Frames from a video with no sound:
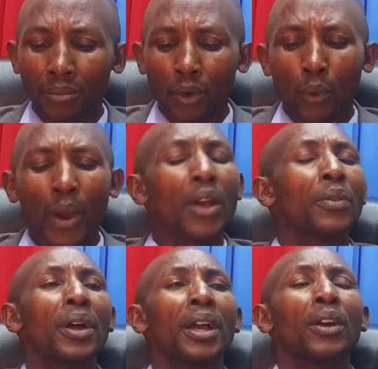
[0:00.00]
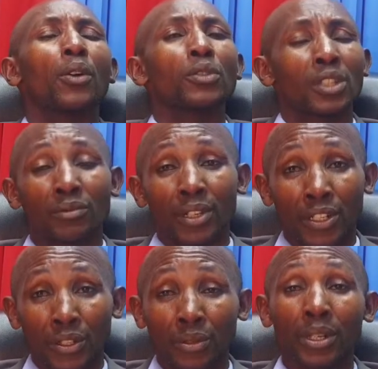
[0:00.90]
wealth
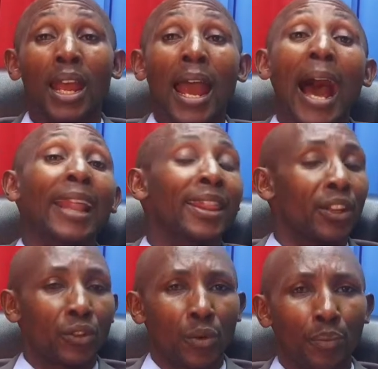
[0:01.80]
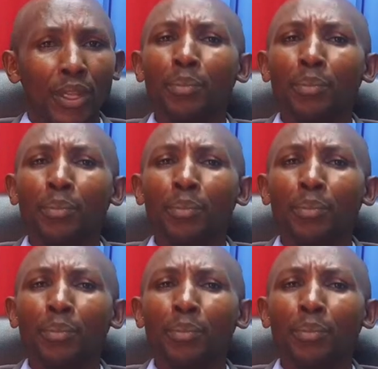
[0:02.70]
concentration at the top.